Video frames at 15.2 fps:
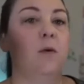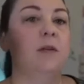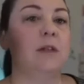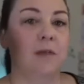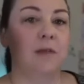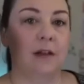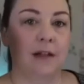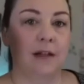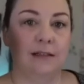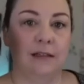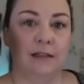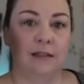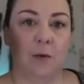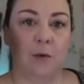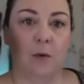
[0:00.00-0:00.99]
of the lessons
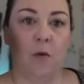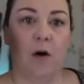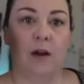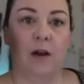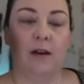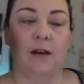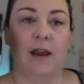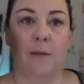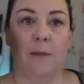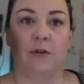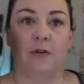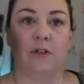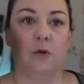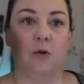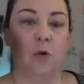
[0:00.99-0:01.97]
that we want campers to